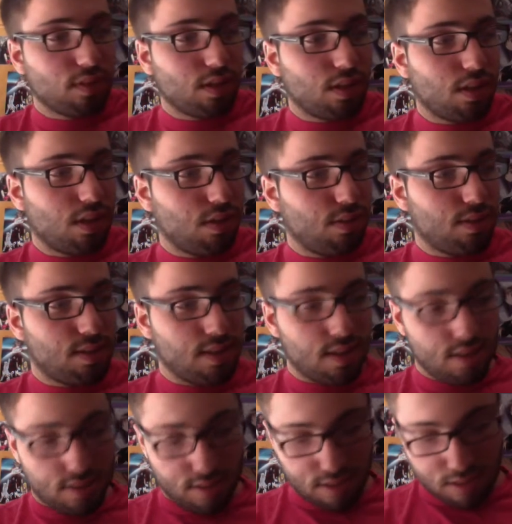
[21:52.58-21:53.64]
What's
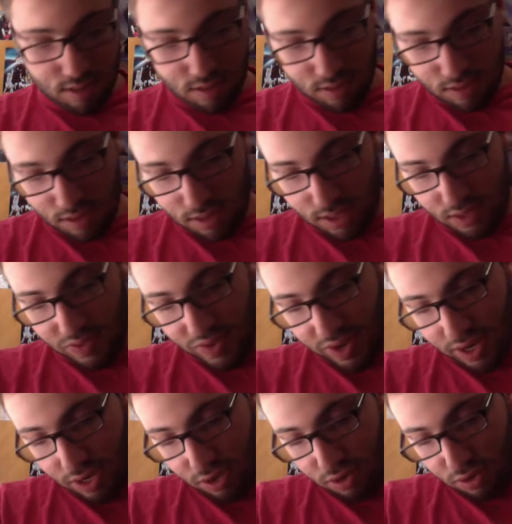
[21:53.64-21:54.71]
this? This is
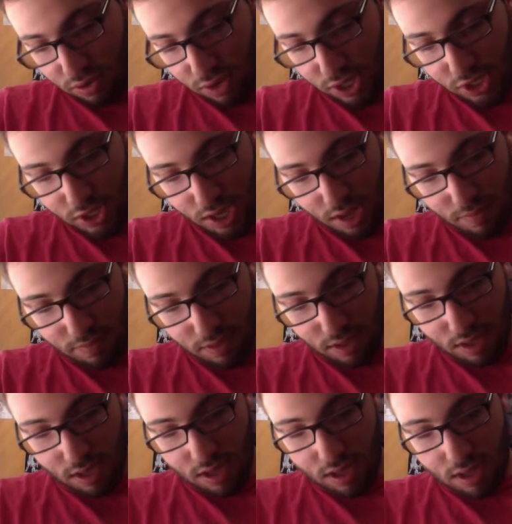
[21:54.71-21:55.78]
very crushed up.
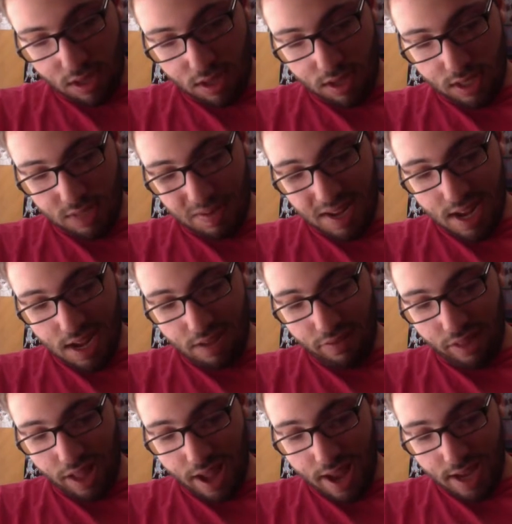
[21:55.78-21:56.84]
Speaking of
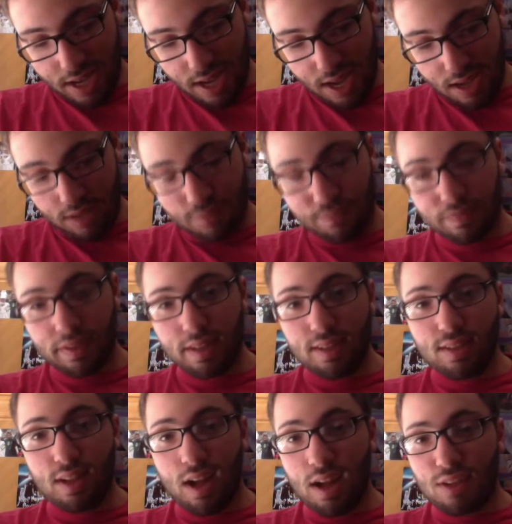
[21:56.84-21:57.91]
Lion King,
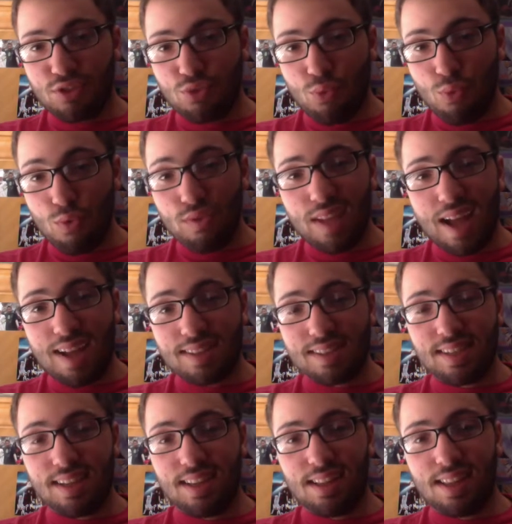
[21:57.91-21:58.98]

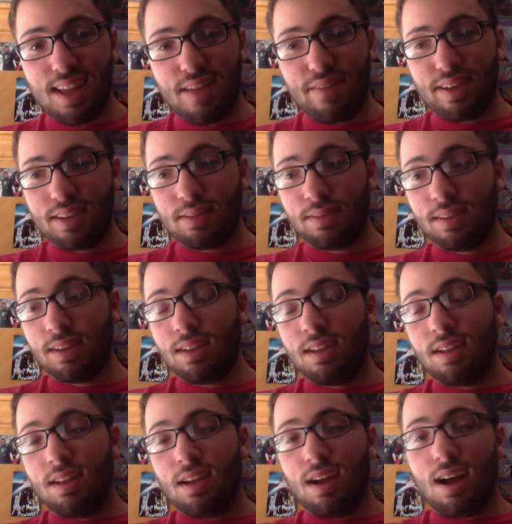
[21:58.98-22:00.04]
2011,
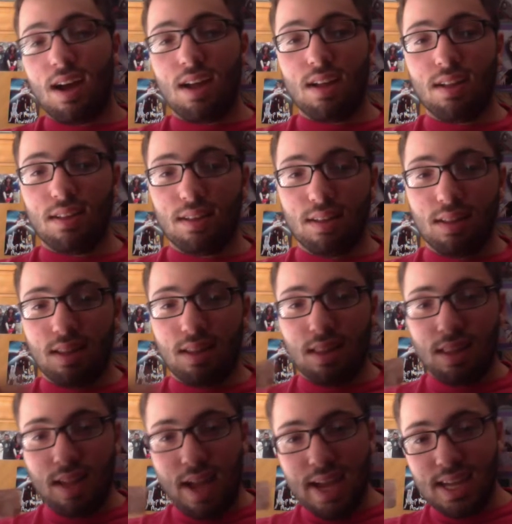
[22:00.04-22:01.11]

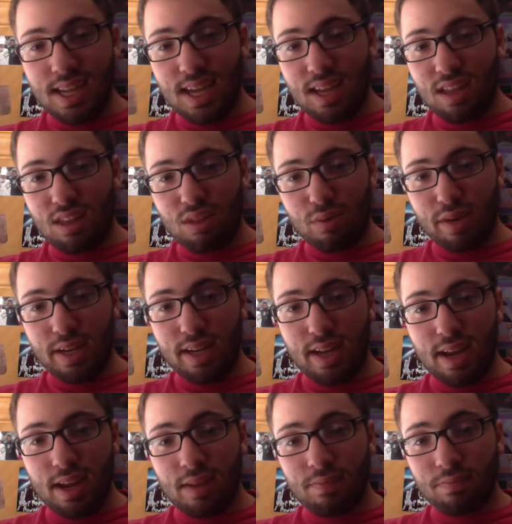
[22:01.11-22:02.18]
Lion King
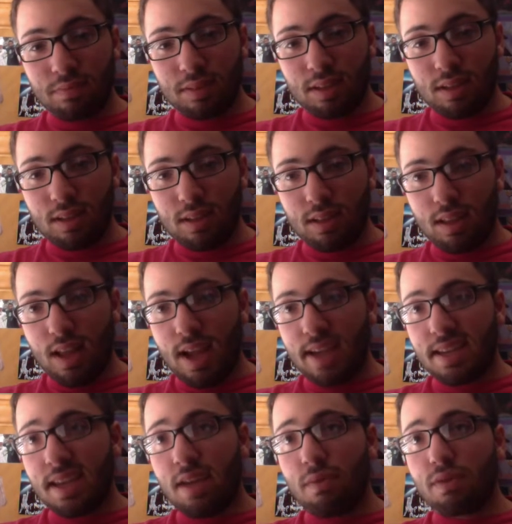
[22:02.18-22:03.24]
3D. Lion
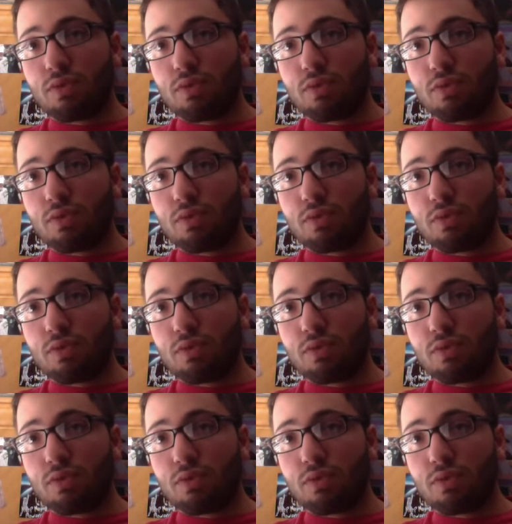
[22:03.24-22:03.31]
King was